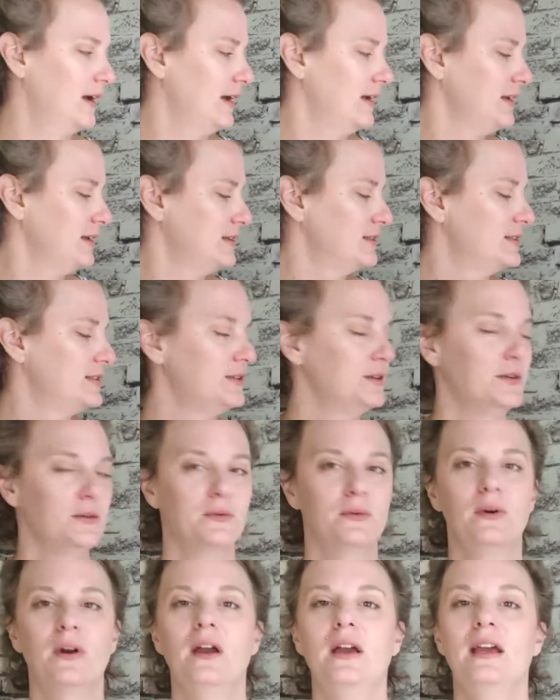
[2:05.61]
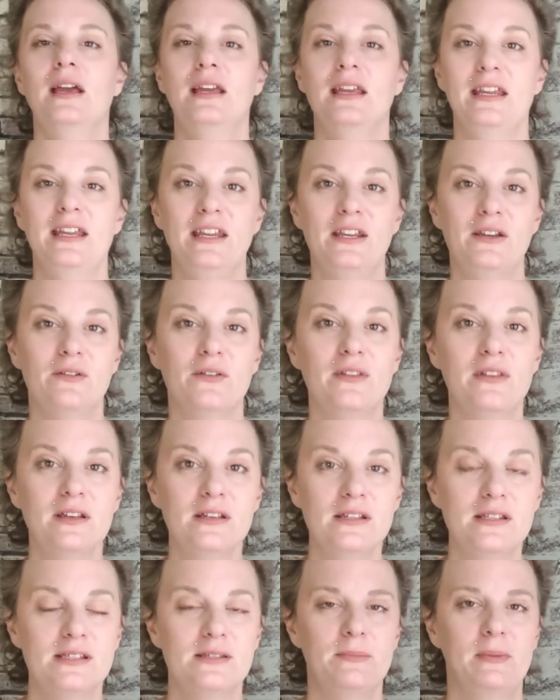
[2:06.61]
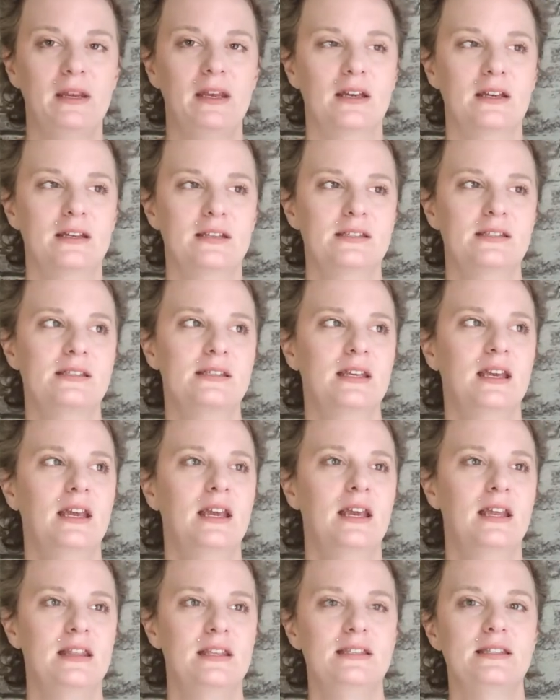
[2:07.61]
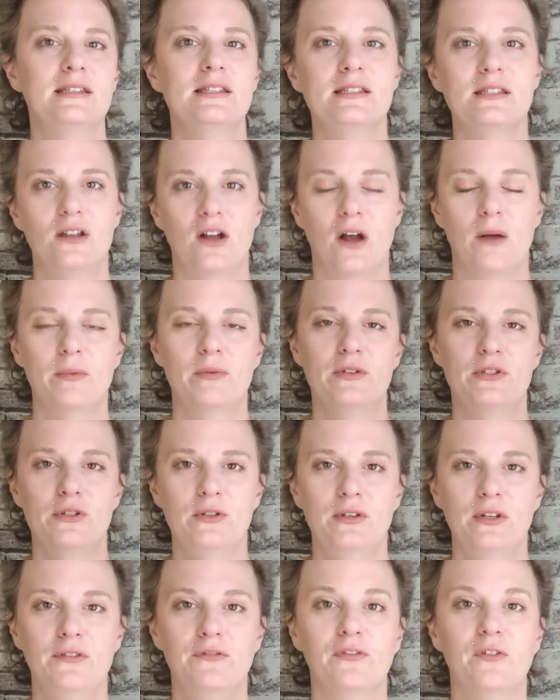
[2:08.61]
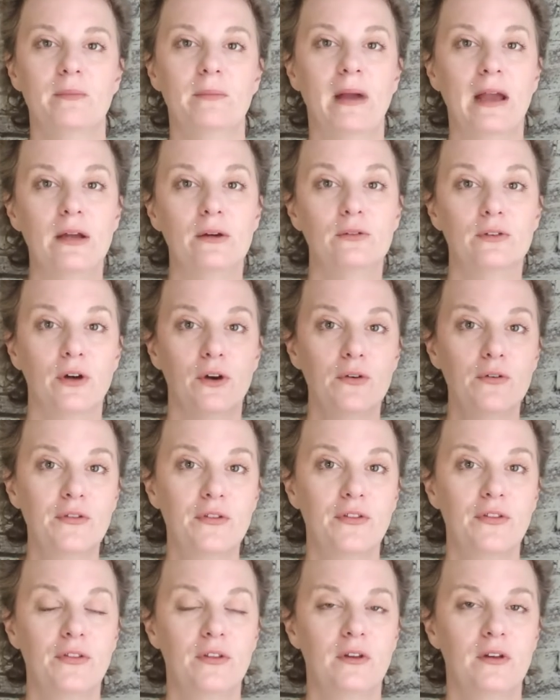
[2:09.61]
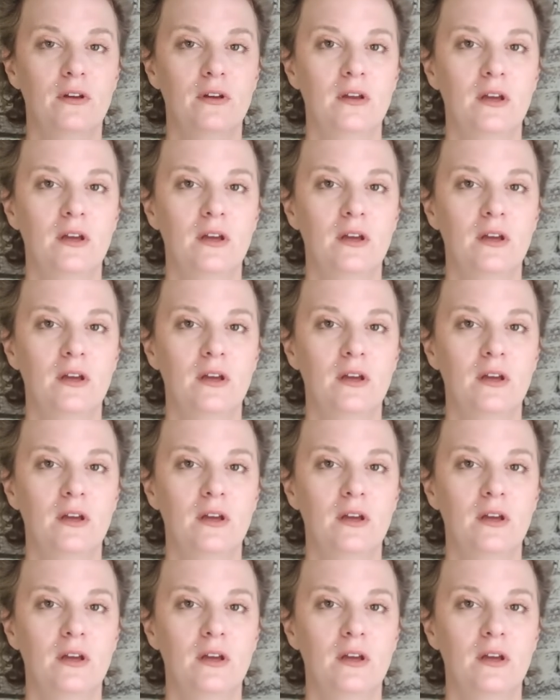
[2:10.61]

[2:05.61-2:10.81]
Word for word: I need to heal this because this is an opportunity for my growth